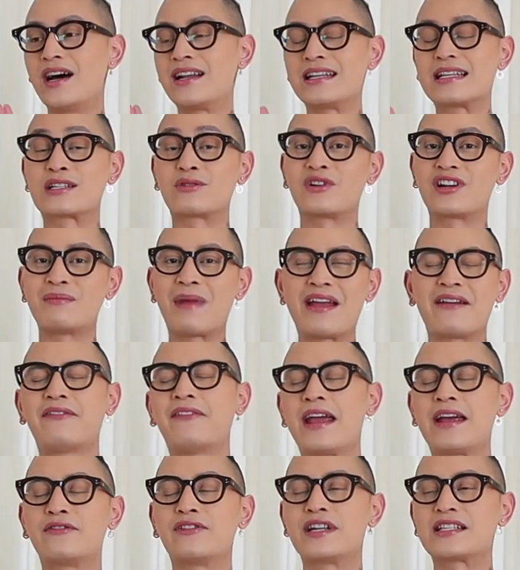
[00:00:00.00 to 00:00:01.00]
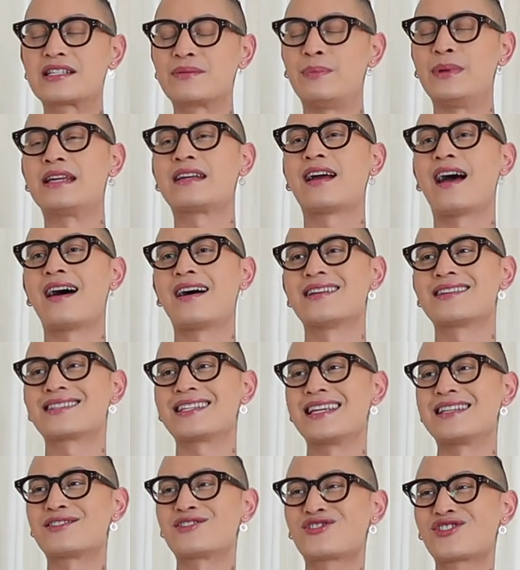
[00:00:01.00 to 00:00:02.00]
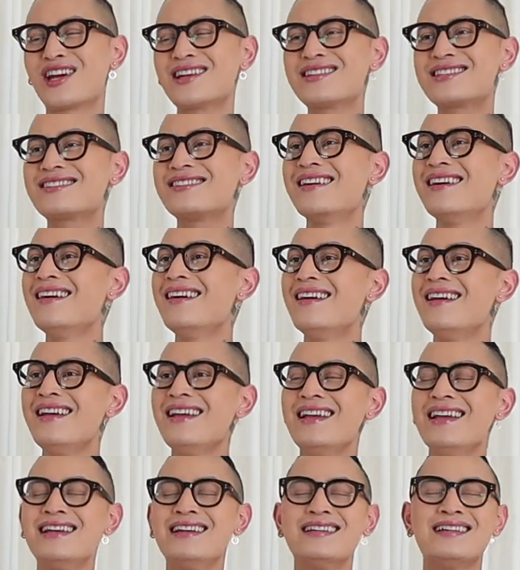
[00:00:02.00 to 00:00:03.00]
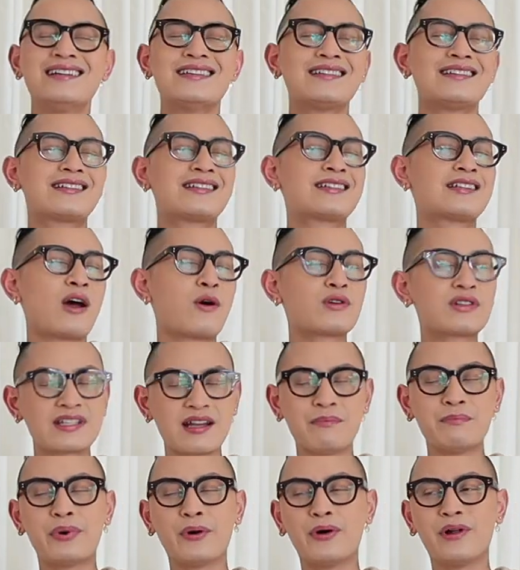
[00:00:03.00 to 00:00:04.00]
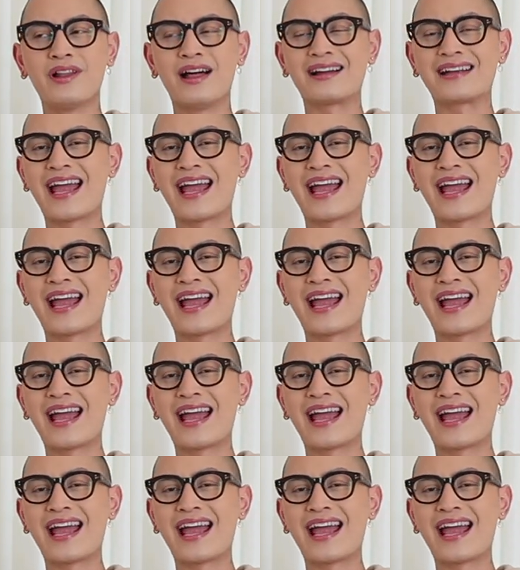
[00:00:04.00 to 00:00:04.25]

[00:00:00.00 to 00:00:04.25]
one is one of my favorites because it's just so simple.